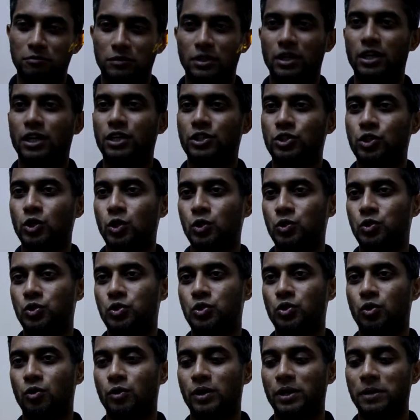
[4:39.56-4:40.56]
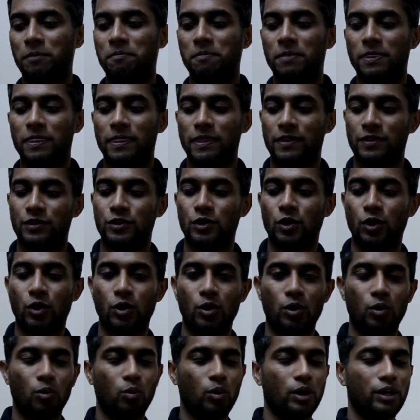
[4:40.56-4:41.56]
a short story.
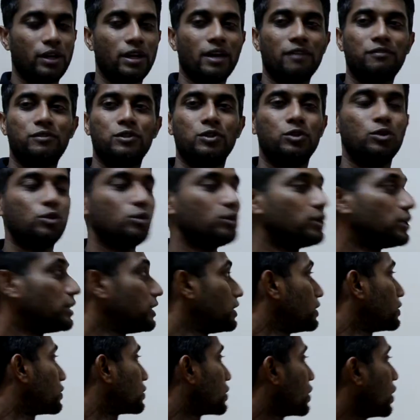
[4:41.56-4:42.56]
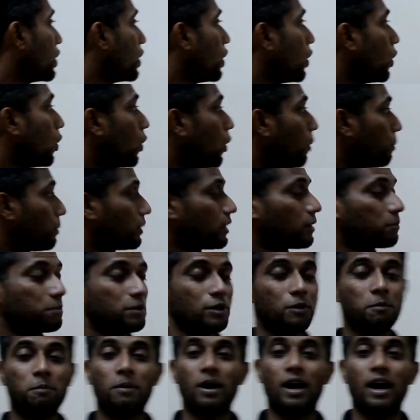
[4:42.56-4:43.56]
So what you have to do is open up
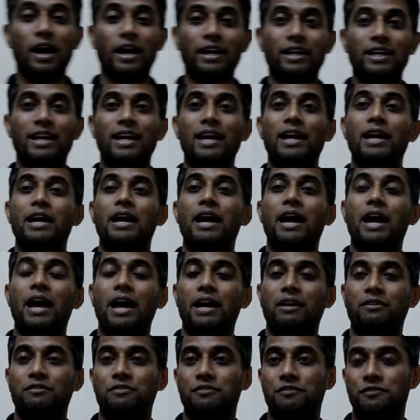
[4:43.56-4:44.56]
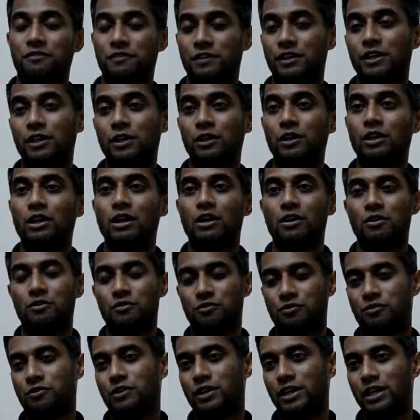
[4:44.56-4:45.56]
your mind and feel
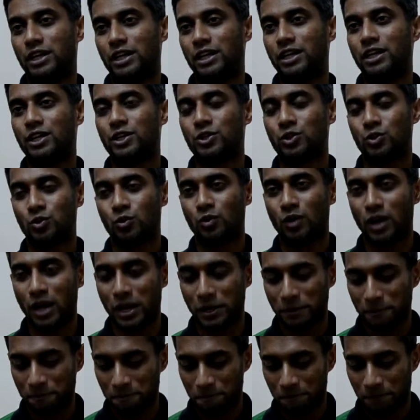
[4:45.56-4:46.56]
free to write.